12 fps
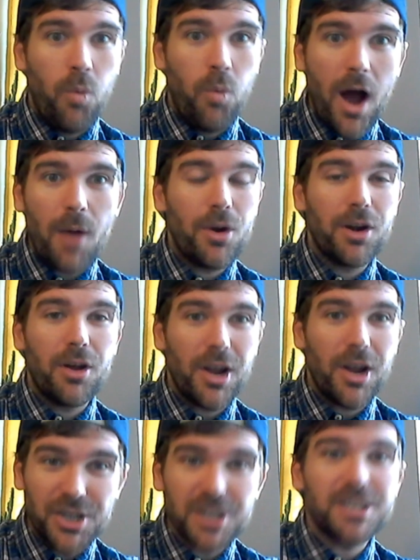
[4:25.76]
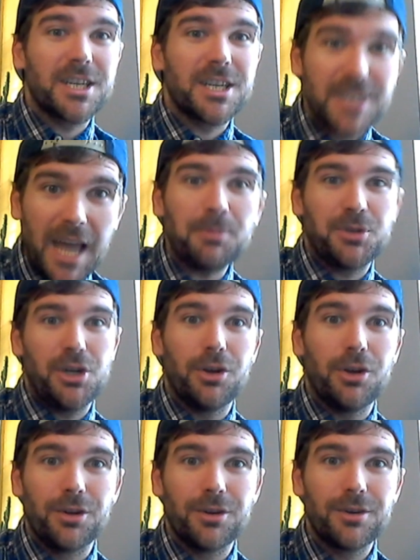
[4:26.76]
Why won't I just accept
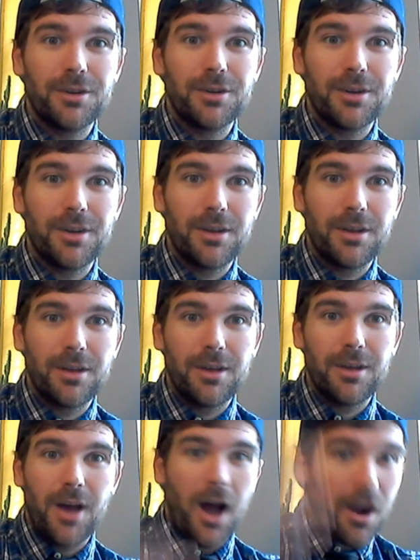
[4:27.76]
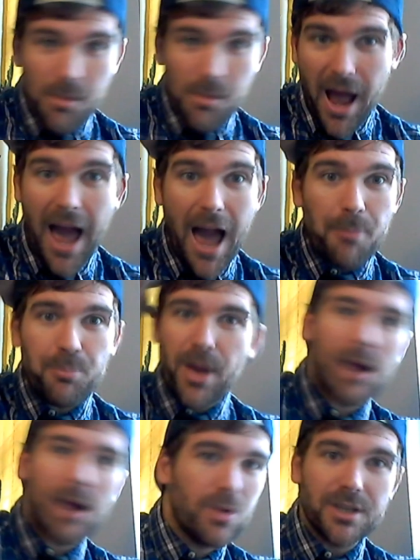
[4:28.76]
you? I got my hat
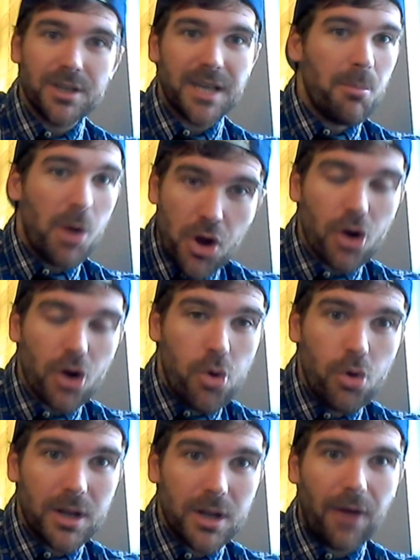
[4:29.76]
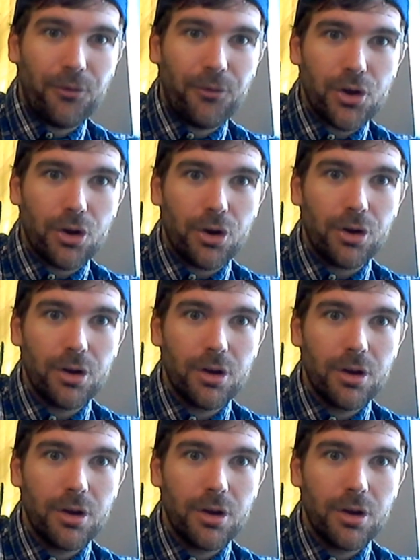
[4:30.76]
backwards. Am I not cool enough for you?